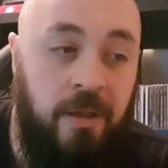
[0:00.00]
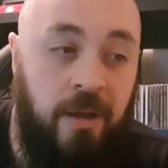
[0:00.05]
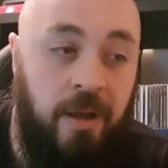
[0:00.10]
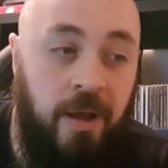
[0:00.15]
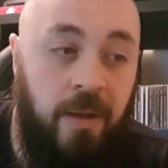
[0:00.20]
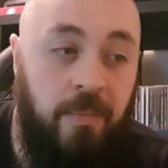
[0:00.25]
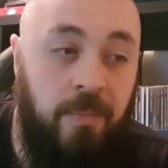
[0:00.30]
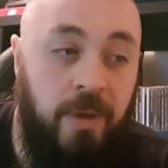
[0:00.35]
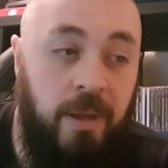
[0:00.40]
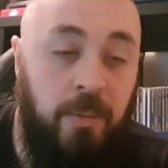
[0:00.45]

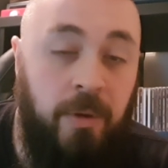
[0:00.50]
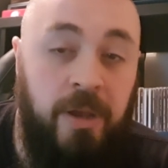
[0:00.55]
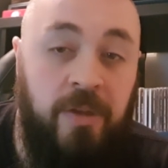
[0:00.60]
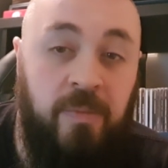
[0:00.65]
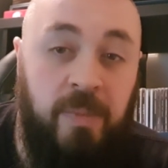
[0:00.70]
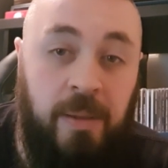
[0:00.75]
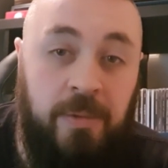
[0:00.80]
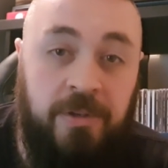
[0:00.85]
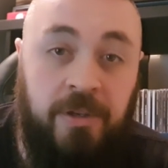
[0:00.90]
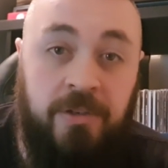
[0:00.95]
I might even
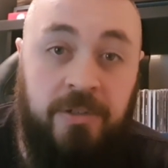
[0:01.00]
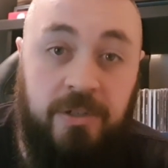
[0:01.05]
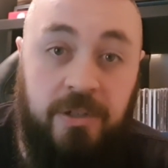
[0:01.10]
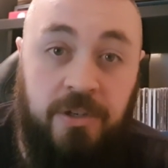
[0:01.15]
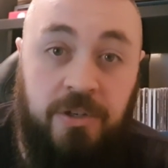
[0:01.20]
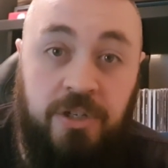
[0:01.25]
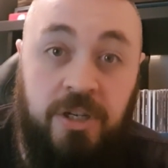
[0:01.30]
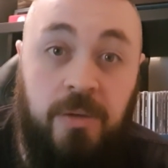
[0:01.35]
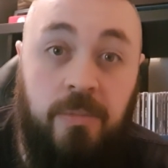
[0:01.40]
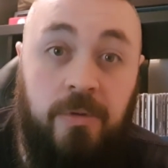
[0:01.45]
be able to go to the
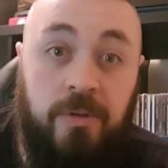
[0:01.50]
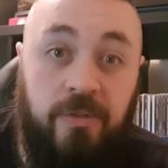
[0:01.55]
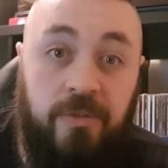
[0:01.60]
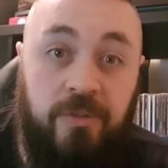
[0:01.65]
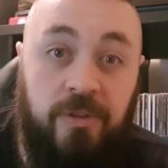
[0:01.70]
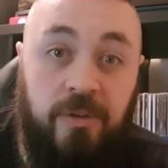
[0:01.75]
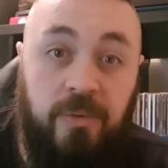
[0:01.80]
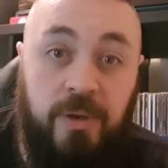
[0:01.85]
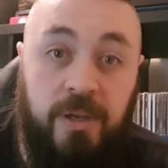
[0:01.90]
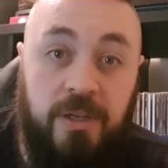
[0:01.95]
gym in a
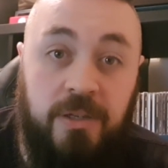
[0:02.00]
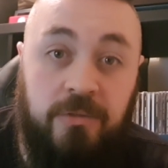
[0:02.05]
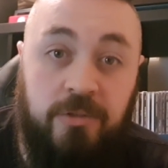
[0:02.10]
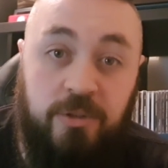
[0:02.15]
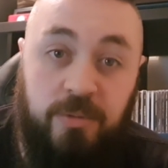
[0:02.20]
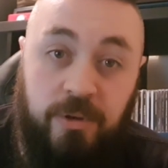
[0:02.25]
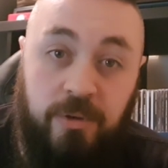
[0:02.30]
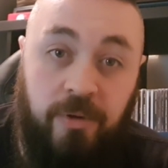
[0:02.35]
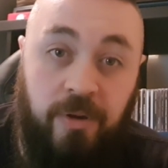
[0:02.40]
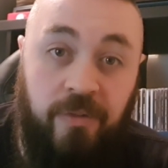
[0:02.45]
few weeks, which
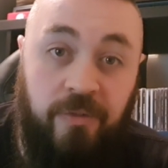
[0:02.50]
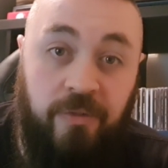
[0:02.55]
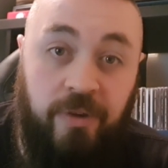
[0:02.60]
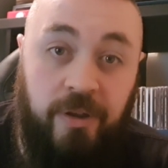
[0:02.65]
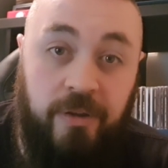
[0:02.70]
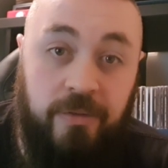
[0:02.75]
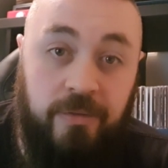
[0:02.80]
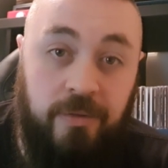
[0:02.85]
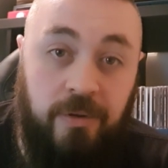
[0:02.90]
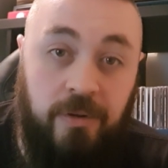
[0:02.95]
would be quite
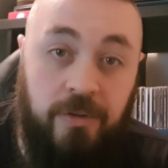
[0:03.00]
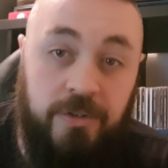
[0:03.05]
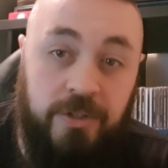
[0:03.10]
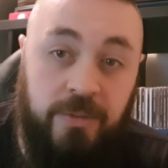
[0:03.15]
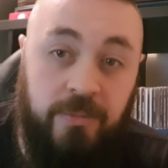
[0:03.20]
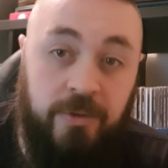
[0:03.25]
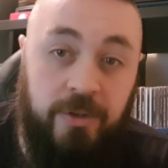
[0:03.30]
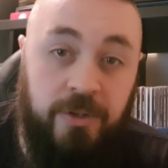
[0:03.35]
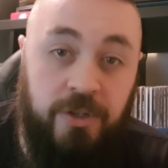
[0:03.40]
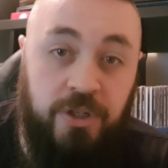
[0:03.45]
fun. I'll lose
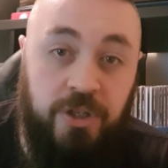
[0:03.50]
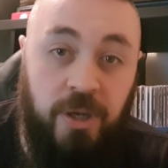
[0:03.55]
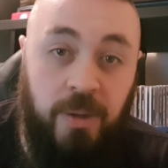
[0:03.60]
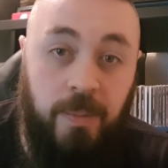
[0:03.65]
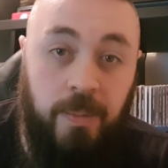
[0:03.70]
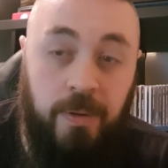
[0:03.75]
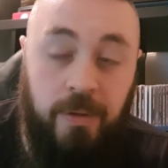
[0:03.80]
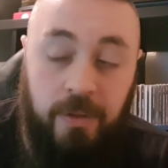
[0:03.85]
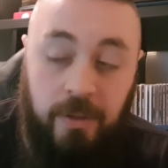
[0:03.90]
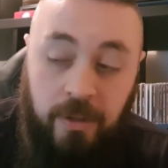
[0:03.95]
some of the
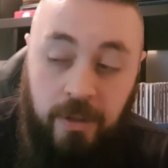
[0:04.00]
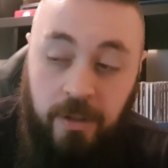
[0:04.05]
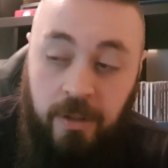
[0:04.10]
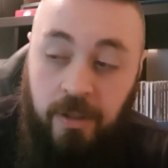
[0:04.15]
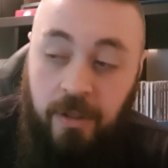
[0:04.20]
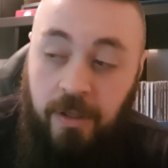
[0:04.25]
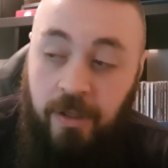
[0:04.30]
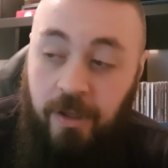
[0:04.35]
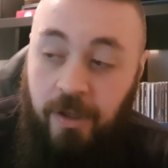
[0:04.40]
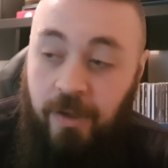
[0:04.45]
chub
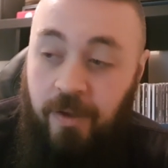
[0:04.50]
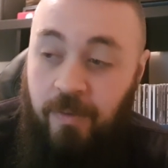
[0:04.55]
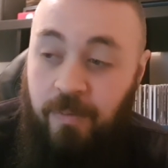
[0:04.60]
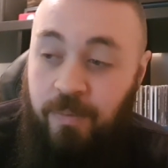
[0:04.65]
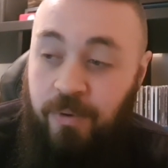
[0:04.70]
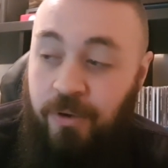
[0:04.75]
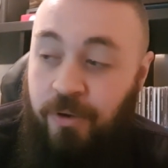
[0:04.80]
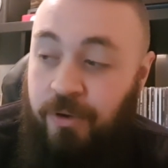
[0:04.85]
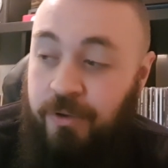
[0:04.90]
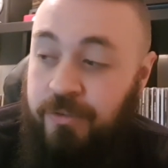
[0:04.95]
I've
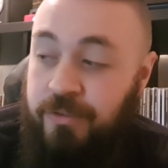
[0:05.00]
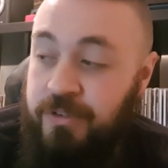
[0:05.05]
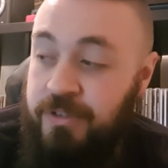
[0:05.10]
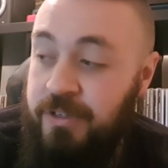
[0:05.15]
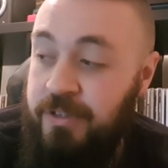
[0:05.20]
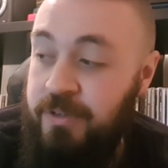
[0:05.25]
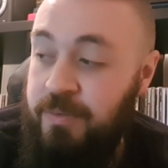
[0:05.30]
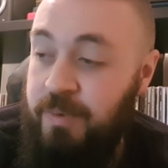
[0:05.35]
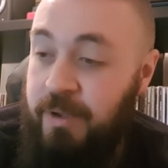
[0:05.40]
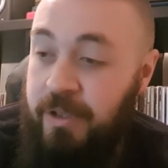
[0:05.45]
put on
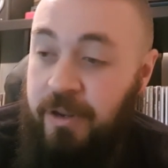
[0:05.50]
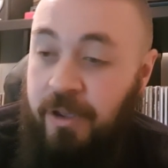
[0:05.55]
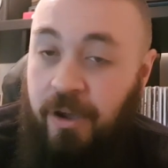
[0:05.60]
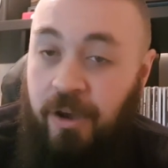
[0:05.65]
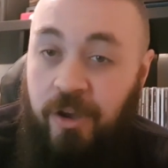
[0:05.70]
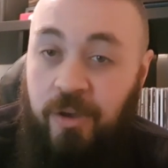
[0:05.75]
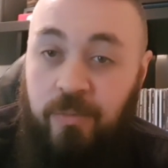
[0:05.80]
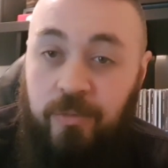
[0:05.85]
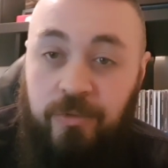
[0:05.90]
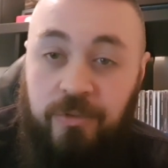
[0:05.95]
since being at
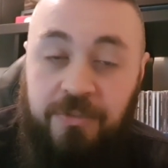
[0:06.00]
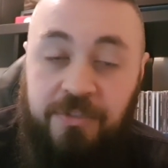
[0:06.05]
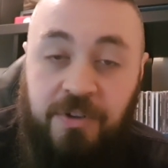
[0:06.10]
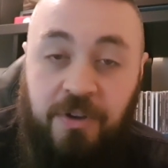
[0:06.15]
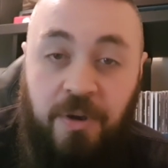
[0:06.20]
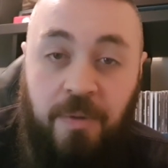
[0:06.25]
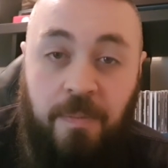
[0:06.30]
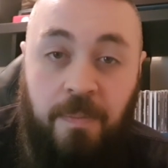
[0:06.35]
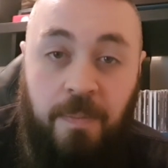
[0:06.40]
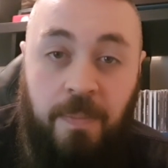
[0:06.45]
home all the
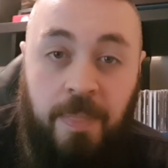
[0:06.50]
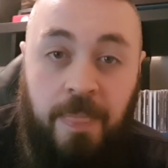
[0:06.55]
time.